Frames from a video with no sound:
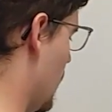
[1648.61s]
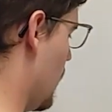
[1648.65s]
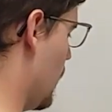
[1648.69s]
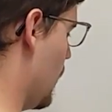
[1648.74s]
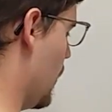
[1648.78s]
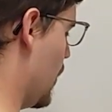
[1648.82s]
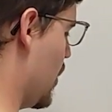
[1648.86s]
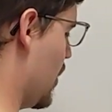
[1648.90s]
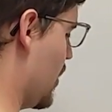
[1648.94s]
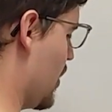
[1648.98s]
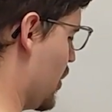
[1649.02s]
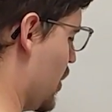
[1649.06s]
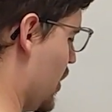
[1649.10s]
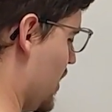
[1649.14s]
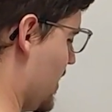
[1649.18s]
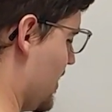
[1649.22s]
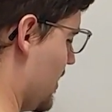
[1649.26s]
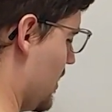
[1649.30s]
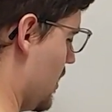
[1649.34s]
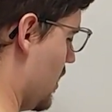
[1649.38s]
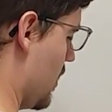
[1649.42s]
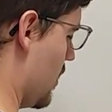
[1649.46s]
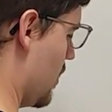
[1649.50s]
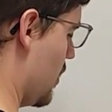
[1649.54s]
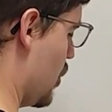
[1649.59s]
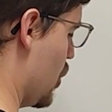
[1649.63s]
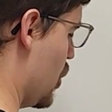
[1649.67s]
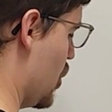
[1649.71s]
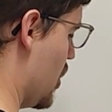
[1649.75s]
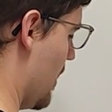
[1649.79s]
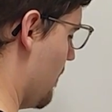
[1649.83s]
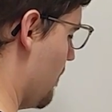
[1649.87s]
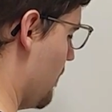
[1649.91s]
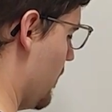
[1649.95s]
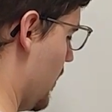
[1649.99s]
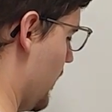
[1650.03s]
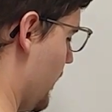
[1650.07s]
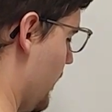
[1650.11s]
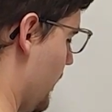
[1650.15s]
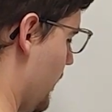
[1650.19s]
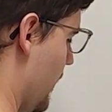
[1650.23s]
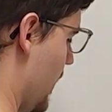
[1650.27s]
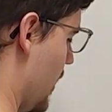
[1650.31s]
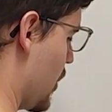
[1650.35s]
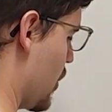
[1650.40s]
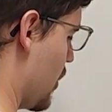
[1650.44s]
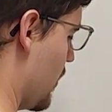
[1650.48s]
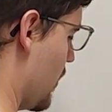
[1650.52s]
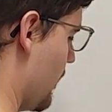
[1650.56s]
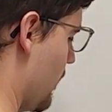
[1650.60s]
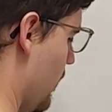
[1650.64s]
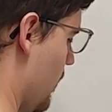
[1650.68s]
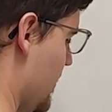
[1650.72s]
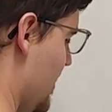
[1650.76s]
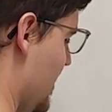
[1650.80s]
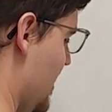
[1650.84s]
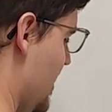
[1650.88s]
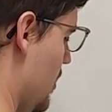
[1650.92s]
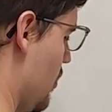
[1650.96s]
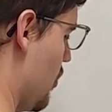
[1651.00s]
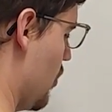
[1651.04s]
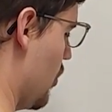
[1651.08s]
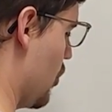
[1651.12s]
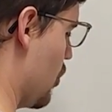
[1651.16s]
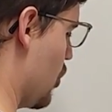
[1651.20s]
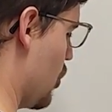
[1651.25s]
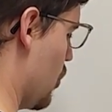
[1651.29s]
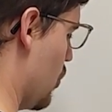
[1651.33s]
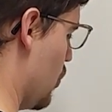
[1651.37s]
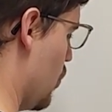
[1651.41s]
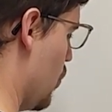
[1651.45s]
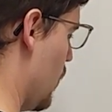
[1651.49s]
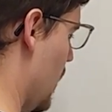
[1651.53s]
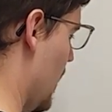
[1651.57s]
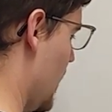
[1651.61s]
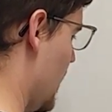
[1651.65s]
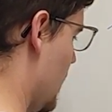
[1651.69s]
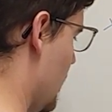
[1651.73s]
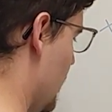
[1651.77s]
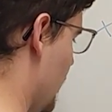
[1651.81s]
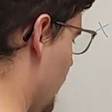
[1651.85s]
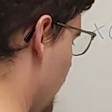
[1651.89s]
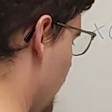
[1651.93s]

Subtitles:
Which is just the jump of a function from 0 to 1